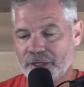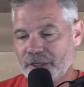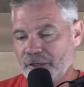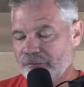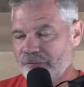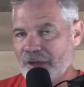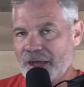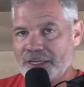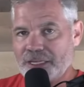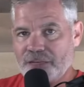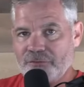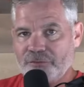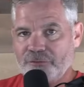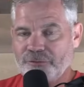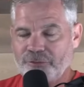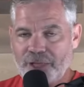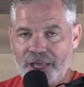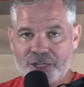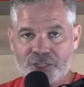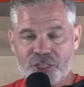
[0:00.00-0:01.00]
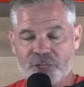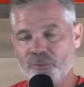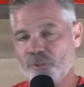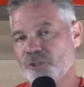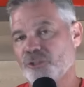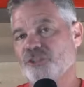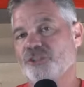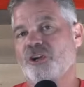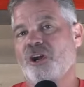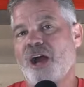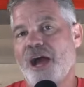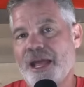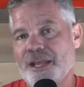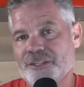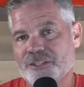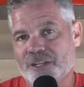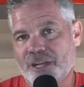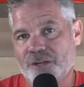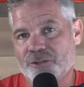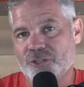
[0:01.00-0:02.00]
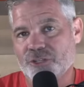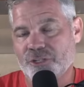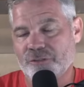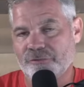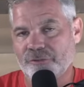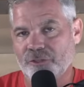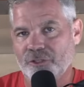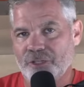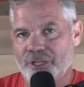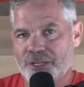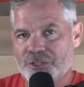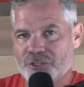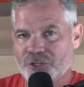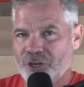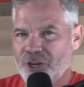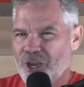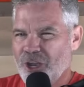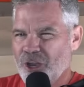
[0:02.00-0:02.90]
And in fact, even flagship, which is our highest nitrogen fertilizer,